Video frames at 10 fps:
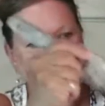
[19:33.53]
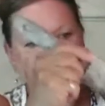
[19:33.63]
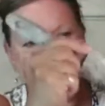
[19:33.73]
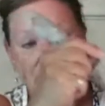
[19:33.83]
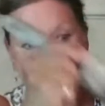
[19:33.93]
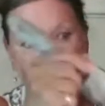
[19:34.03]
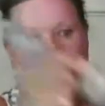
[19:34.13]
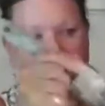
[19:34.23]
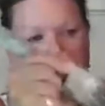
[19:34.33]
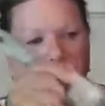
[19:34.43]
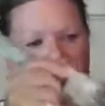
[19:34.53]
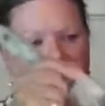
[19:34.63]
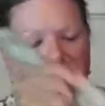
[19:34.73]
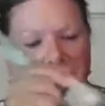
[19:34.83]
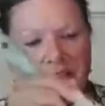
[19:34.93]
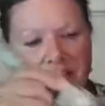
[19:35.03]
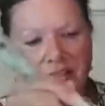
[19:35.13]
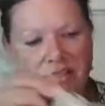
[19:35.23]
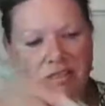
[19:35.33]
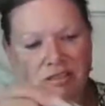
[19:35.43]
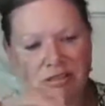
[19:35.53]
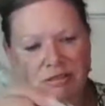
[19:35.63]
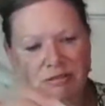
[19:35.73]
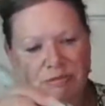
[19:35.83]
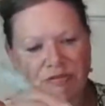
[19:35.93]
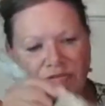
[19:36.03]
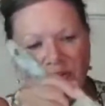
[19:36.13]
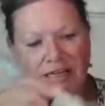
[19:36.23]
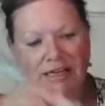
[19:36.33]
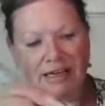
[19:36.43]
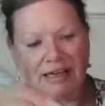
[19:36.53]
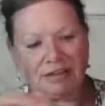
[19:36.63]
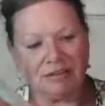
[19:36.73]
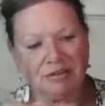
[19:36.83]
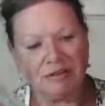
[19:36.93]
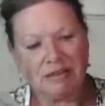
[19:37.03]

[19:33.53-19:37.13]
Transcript: And then I'll be drying this too before I add